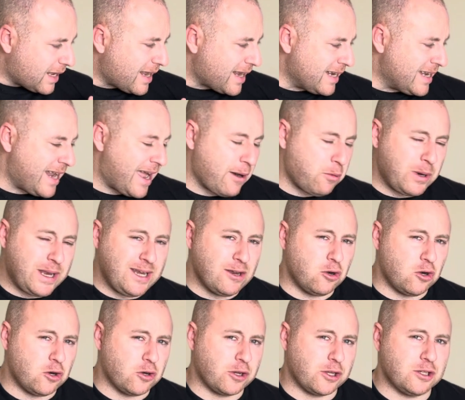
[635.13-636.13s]
Now in
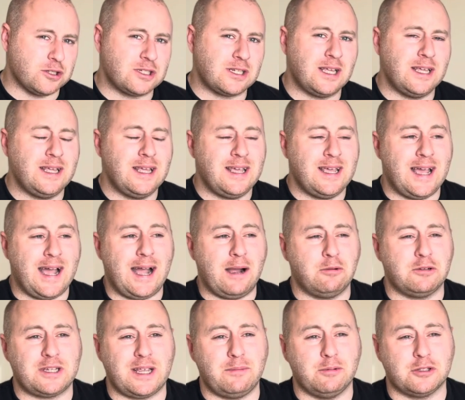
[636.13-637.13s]
August, I
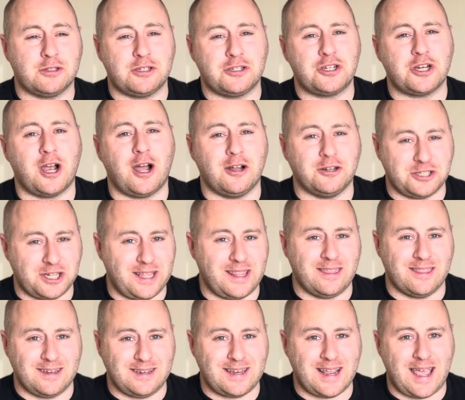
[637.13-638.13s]
was able to charge it in
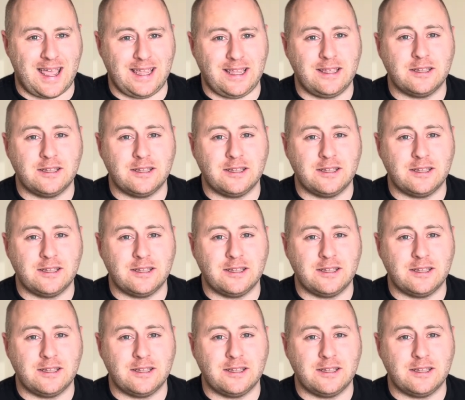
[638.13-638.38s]
the day.